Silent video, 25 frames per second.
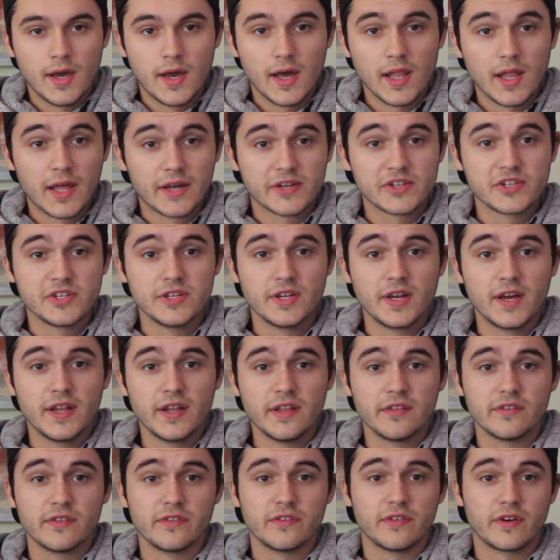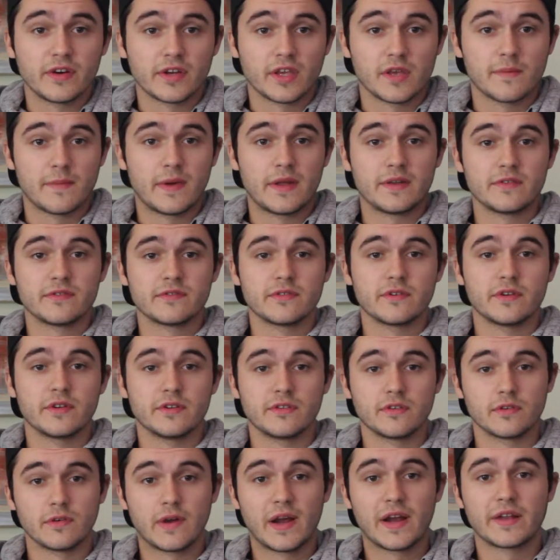Election Night is a documentary
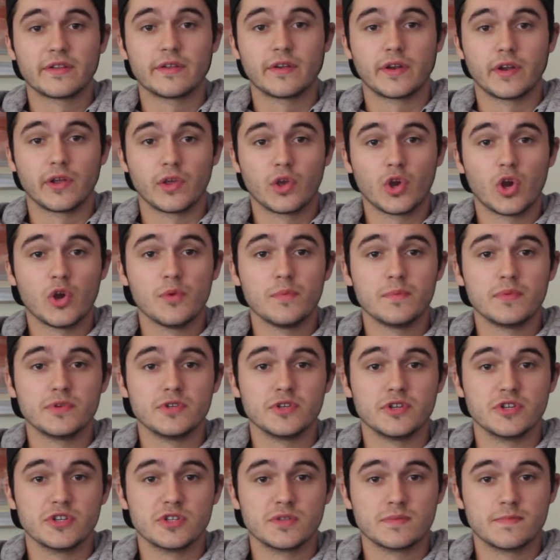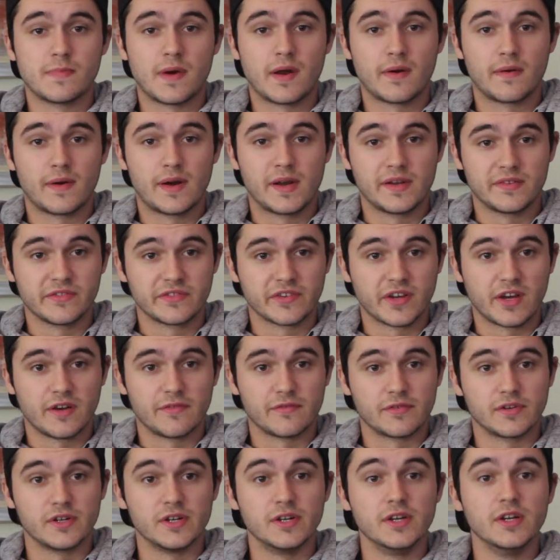directed and co-produced by Ryan
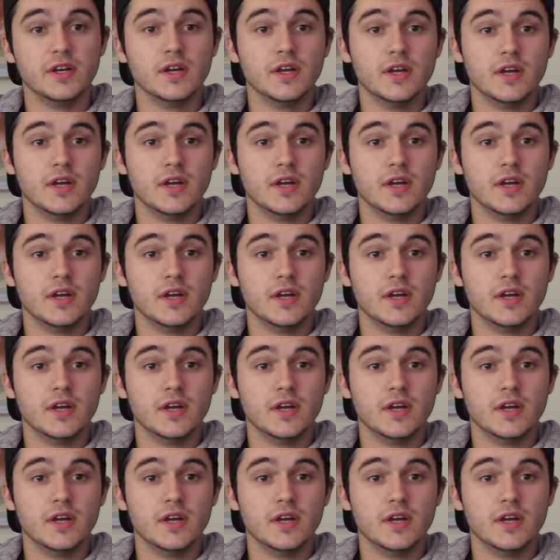Scuffrow,